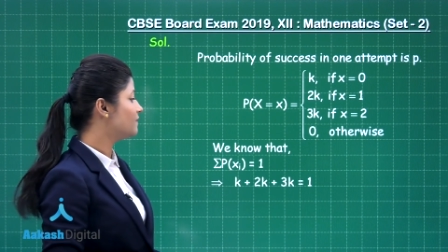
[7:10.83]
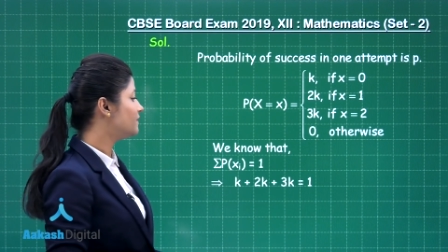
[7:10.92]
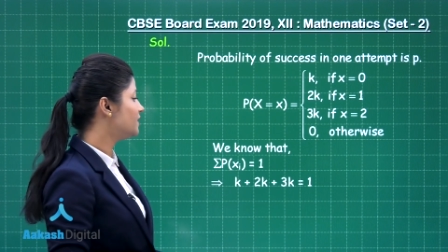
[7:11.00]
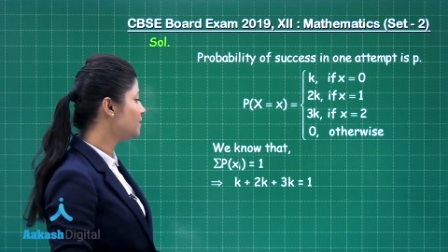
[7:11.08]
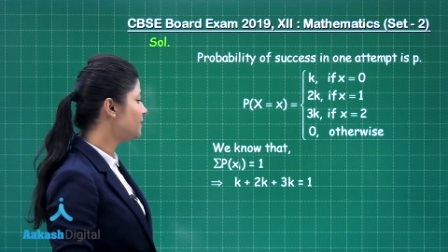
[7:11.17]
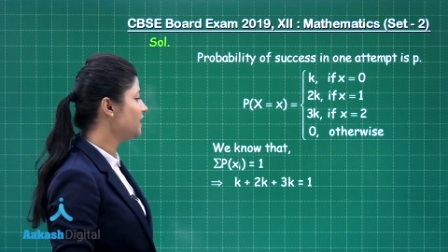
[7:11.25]

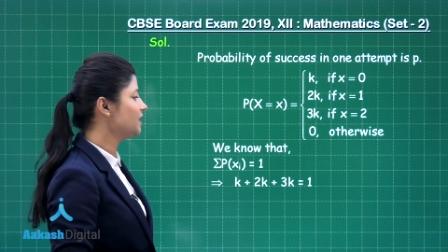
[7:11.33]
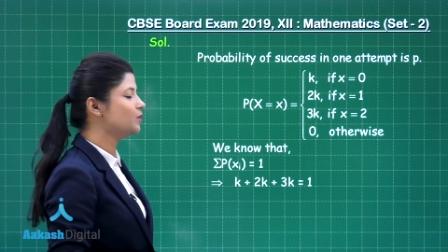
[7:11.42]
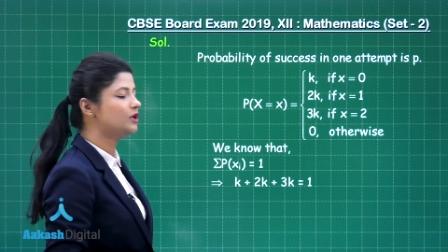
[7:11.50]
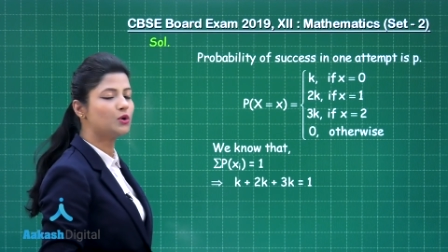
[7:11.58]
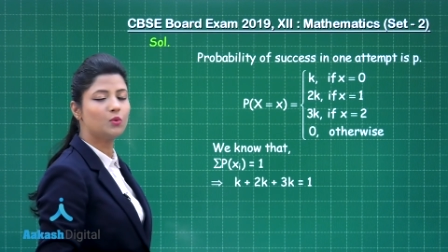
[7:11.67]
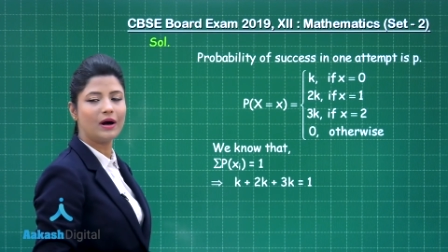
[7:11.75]
will be
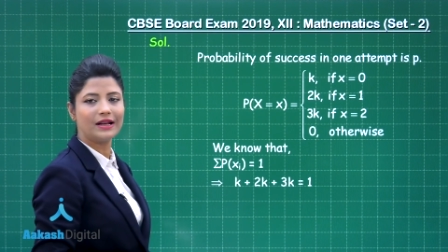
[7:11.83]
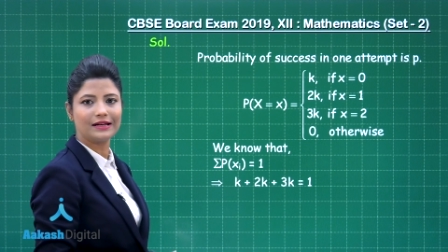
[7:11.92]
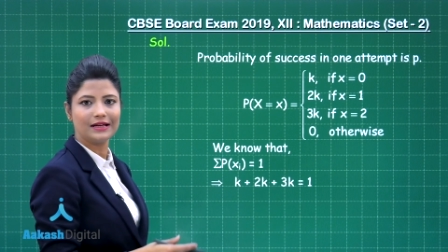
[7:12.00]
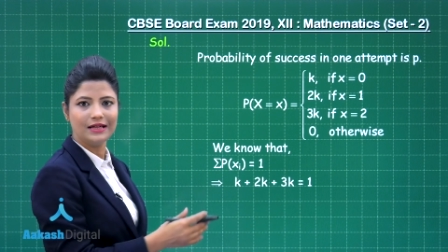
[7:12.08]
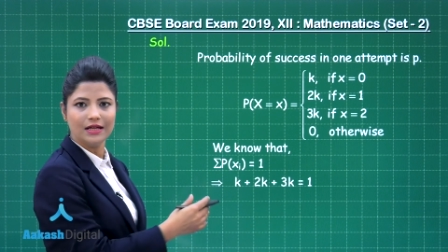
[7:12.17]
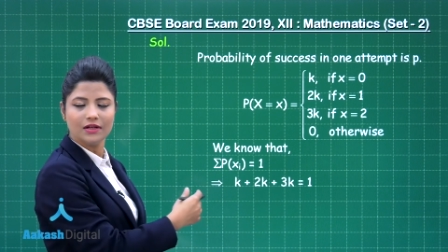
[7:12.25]
equal to
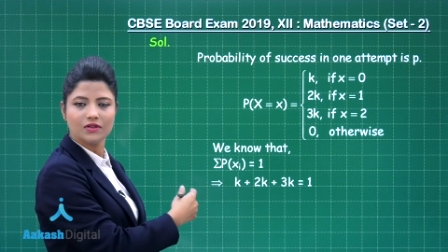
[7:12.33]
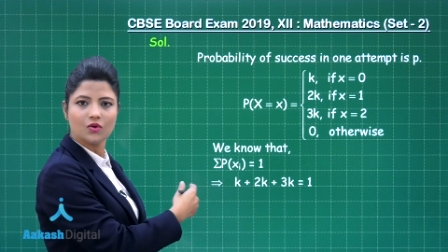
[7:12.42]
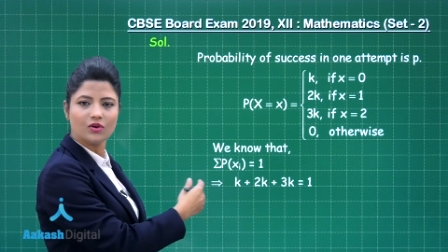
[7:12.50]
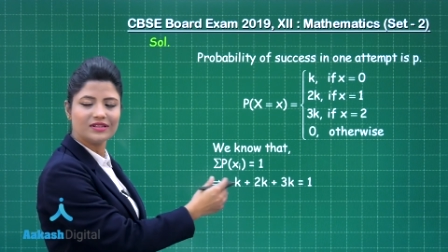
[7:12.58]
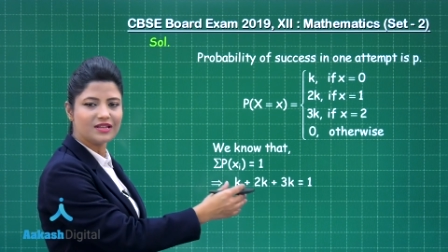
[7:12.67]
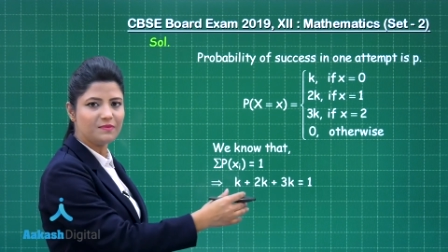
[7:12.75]
one.
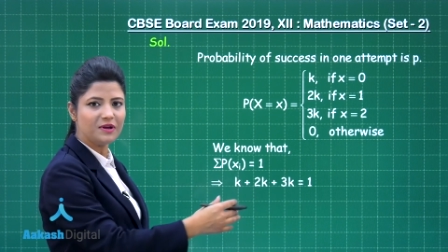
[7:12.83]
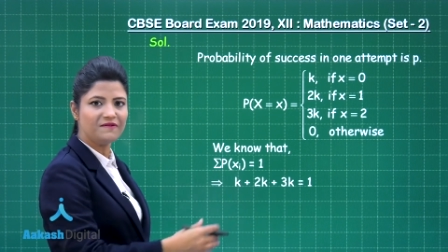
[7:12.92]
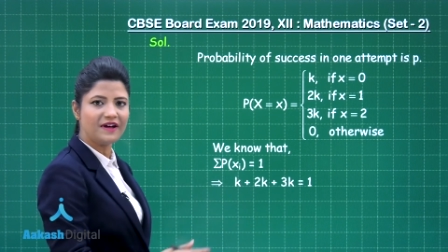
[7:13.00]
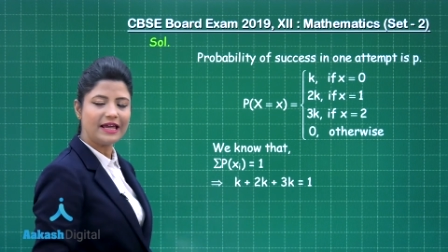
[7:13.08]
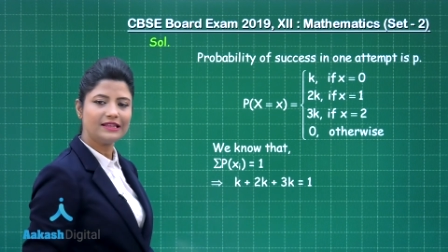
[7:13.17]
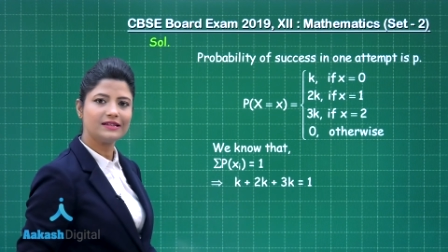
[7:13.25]
So on
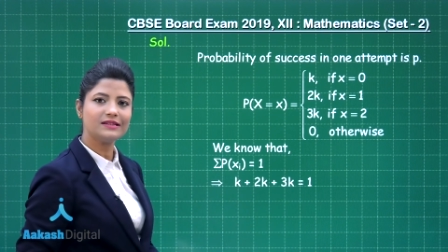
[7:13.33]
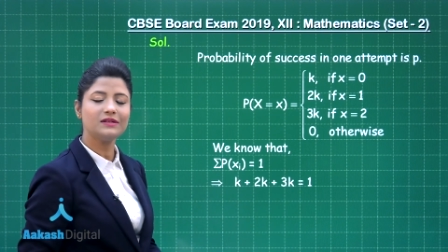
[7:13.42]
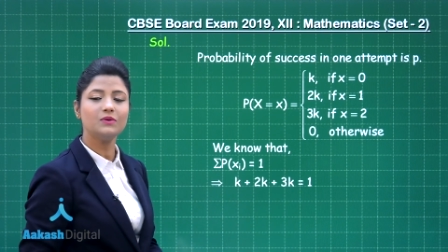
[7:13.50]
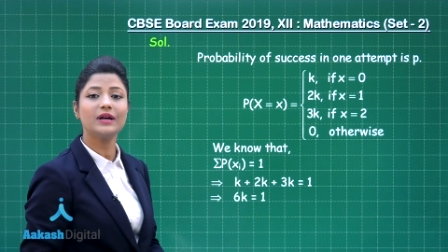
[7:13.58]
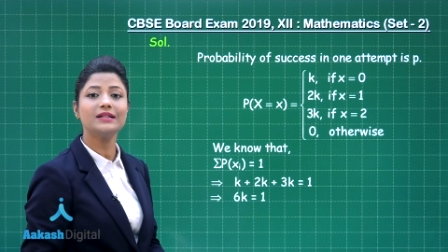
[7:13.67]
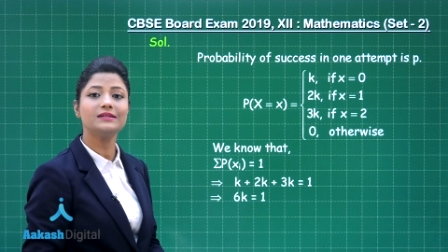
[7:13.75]
simplifying
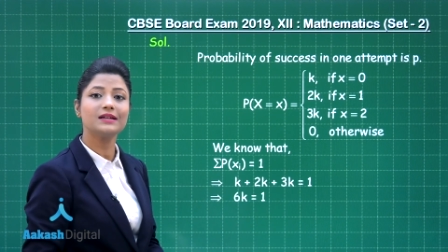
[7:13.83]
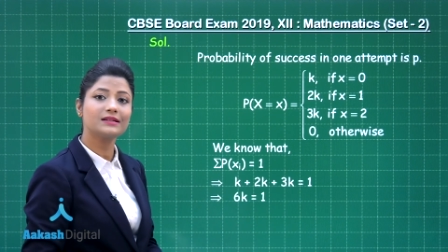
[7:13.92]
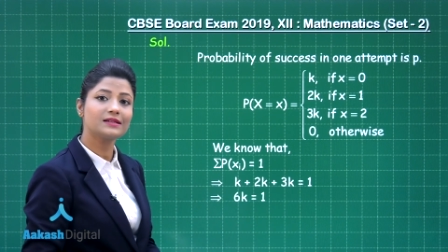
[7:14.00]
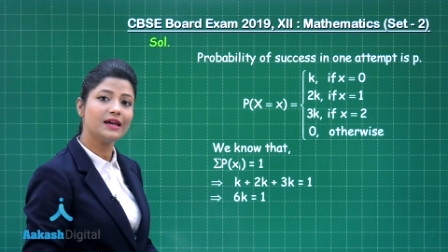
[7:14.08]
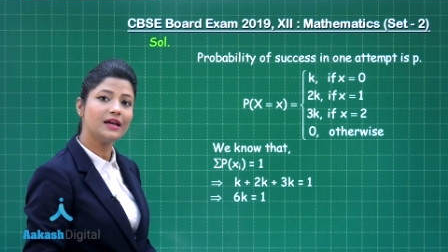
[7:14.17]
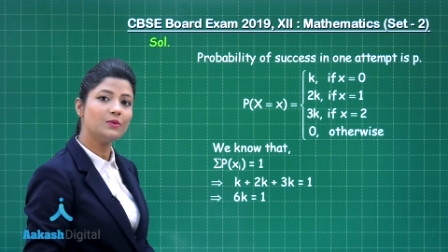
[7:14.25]
this, you get
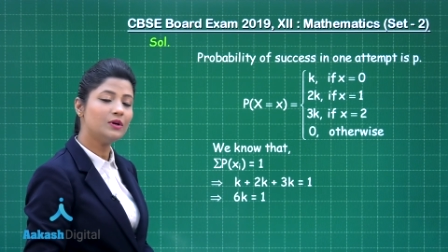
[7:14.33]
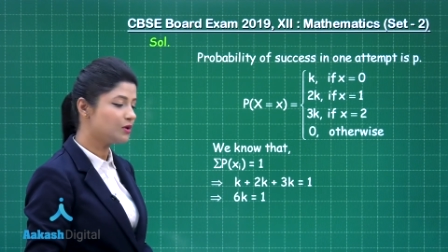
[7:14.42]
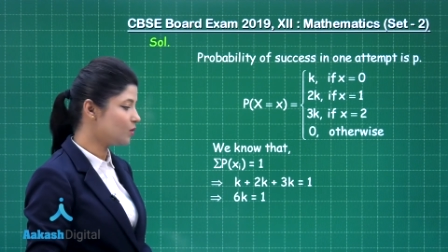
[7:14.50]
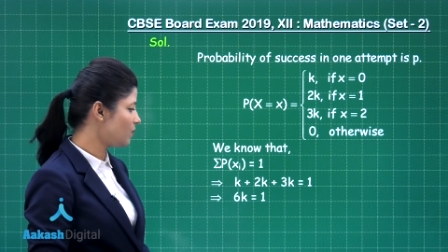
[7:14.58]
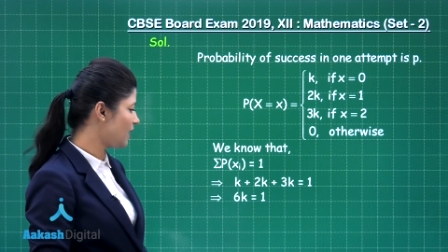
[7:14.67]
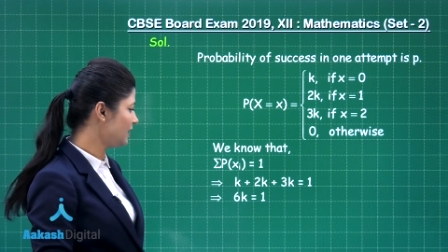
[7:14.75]
six k equal
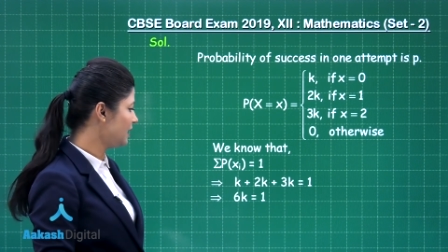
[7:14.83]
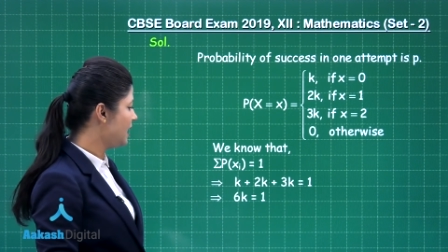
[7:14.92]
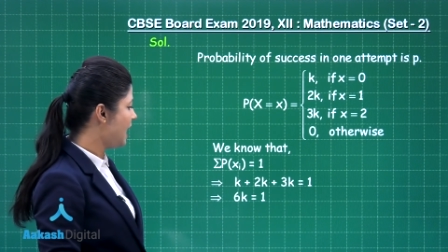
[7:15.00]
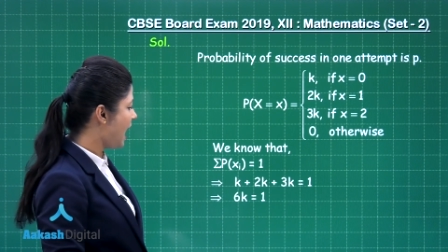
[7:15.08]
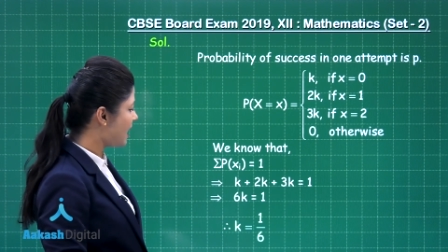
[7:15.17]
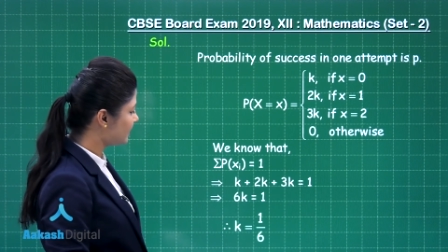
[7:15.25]
to one,
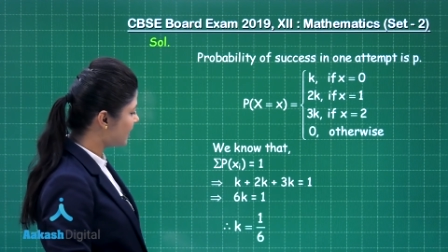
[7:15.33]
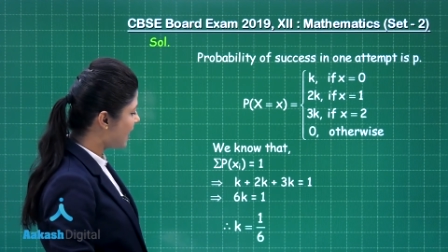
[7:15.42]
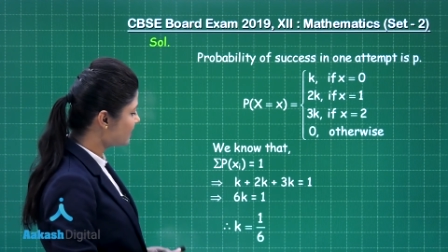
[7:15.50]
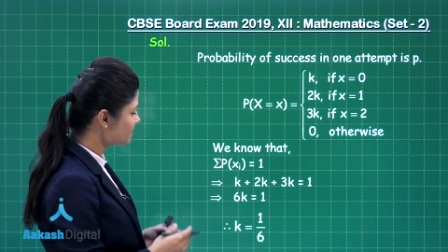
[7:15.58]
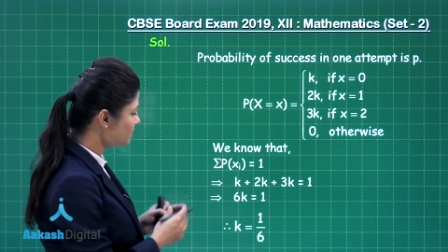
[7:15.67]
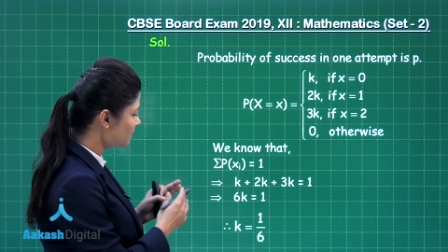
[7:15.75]
and
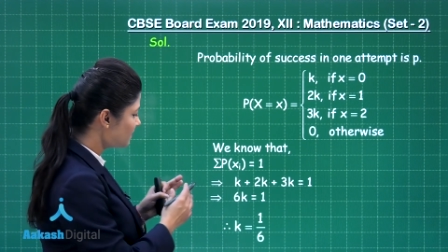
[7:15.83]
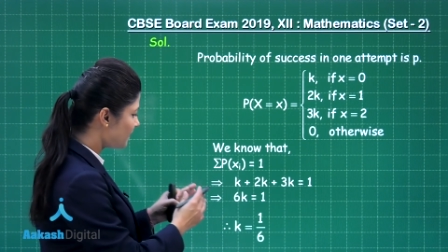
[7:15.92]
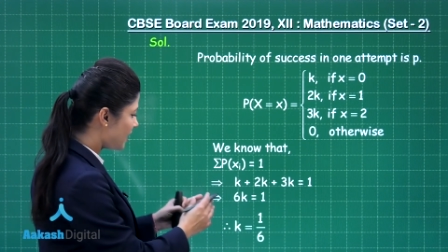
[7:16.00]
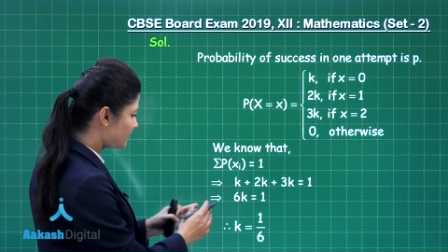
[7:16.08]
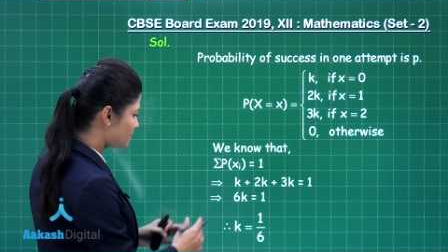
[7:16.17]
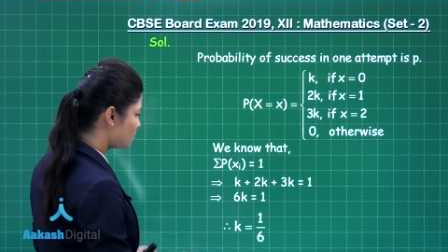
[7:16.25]
that
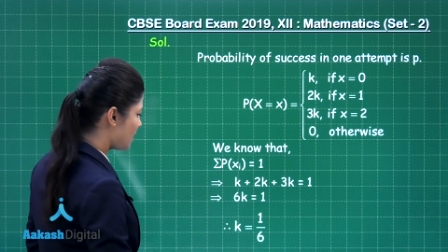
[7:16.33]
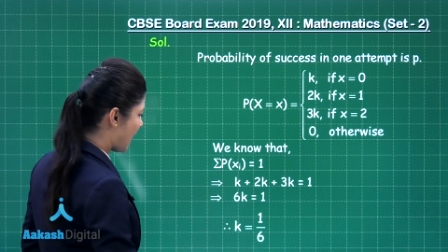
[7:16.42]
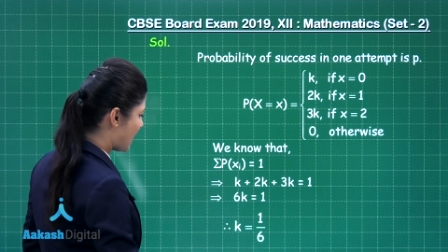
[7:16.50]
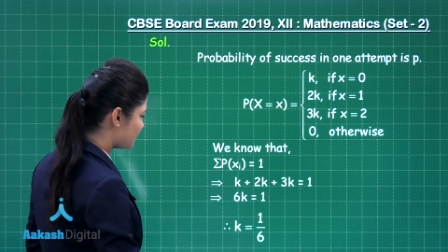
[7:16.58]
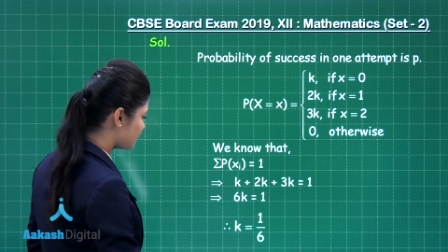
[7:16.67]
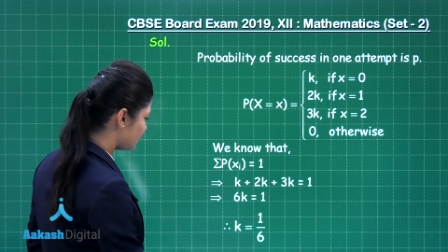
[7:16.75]
simplifies to the
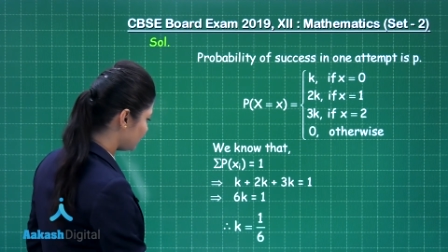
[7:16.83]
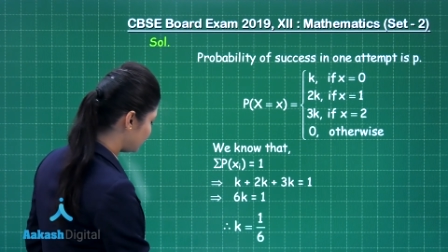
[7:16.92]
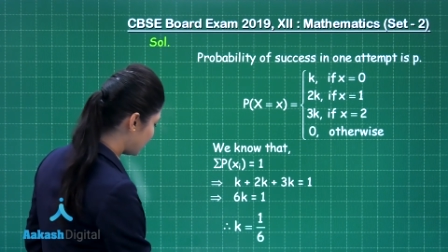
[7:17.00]
answer